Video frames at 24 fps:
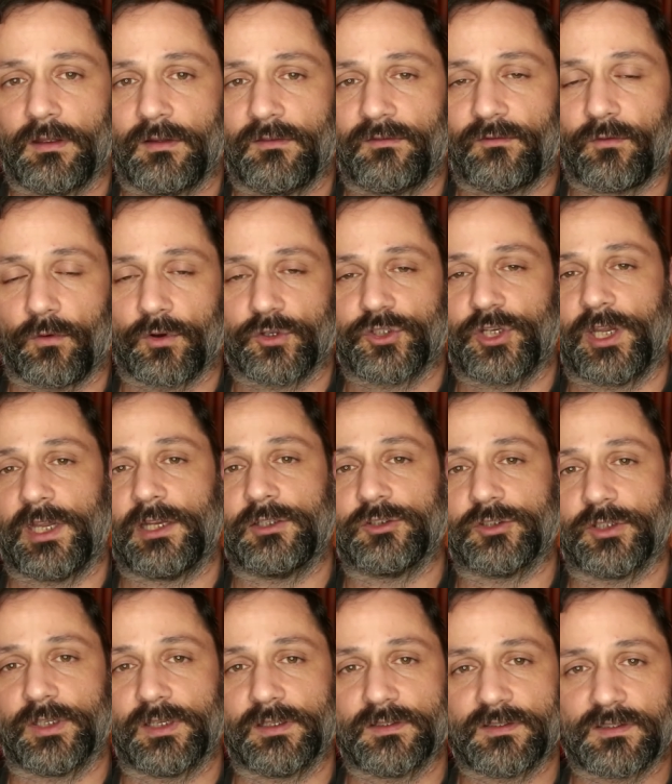for
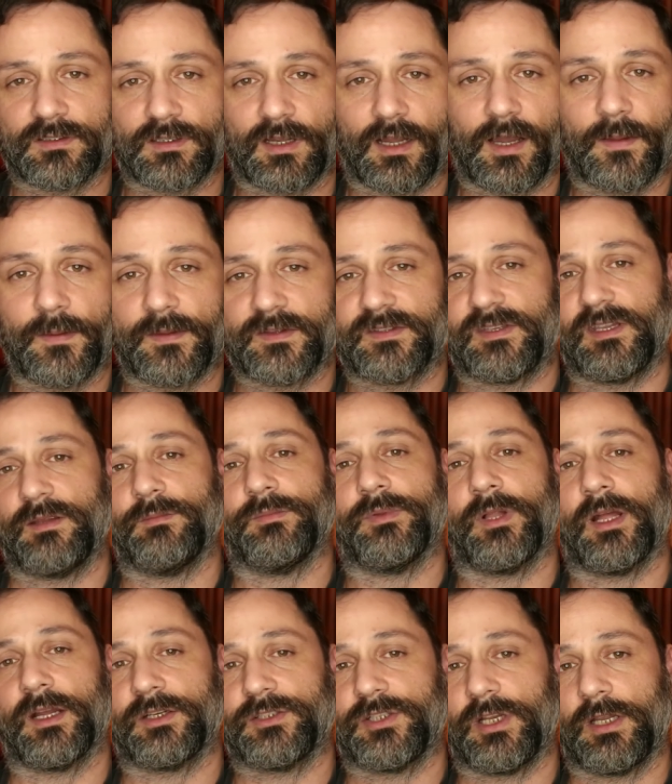changelings on the Steem
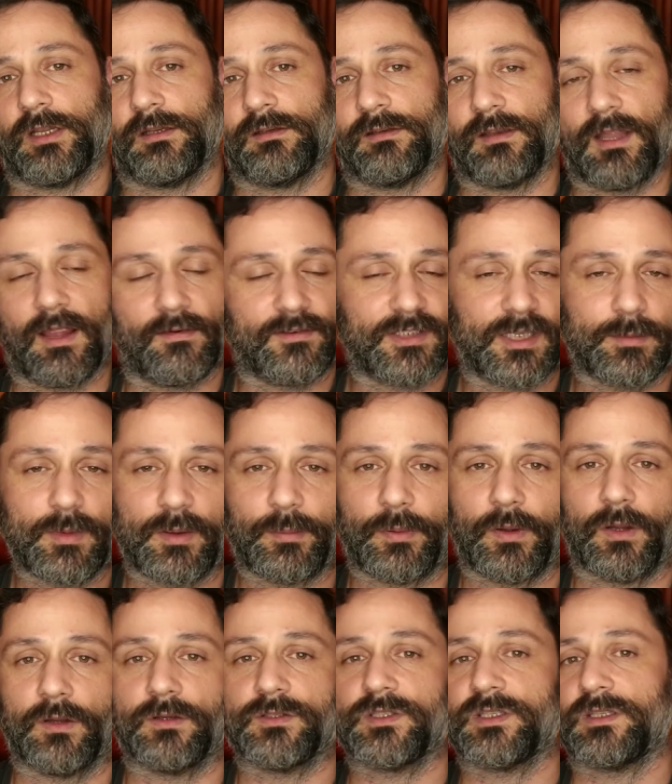blockchain. Every time I
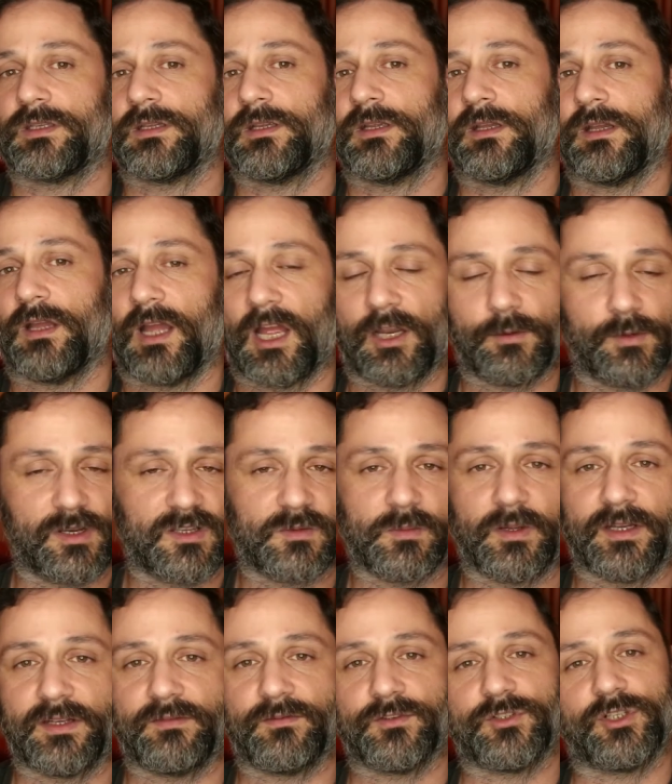post, I raise
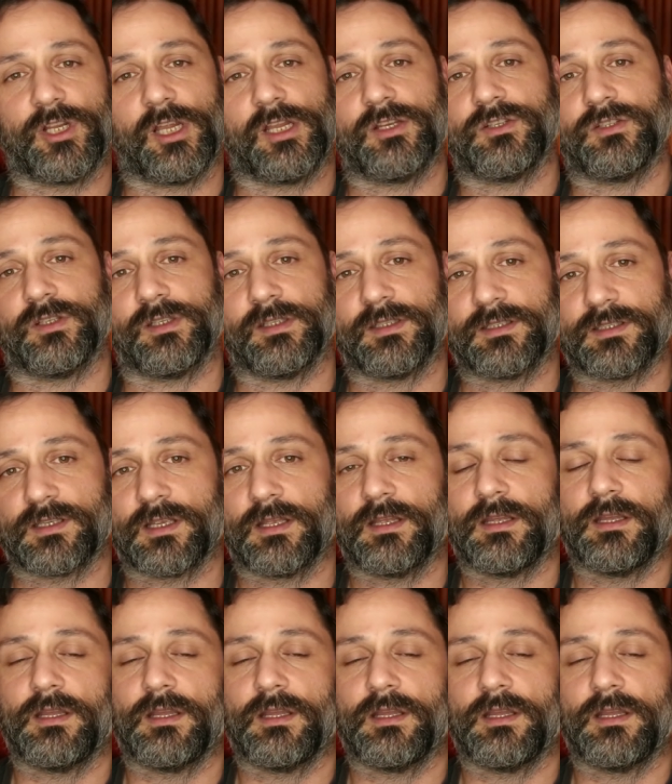money for changelings.